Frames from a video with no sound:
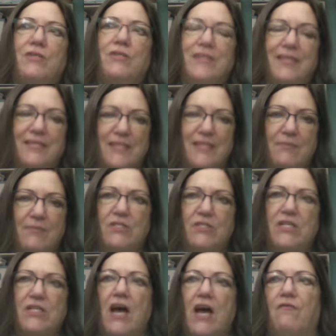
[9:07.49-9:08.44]
you see the same
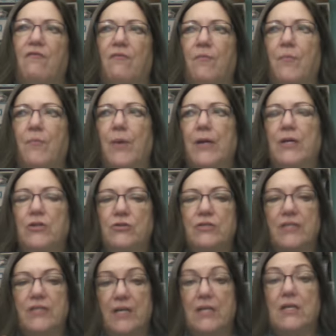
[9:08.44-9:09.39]
stuff, but can you
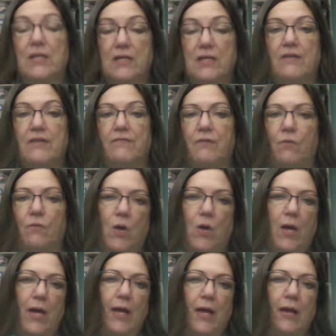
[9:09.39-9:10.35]
see it in a different
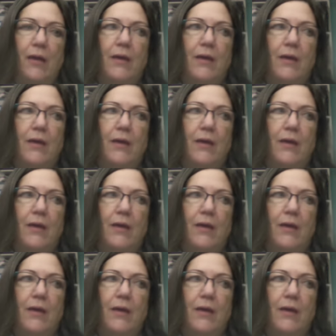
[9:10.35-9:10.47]
way?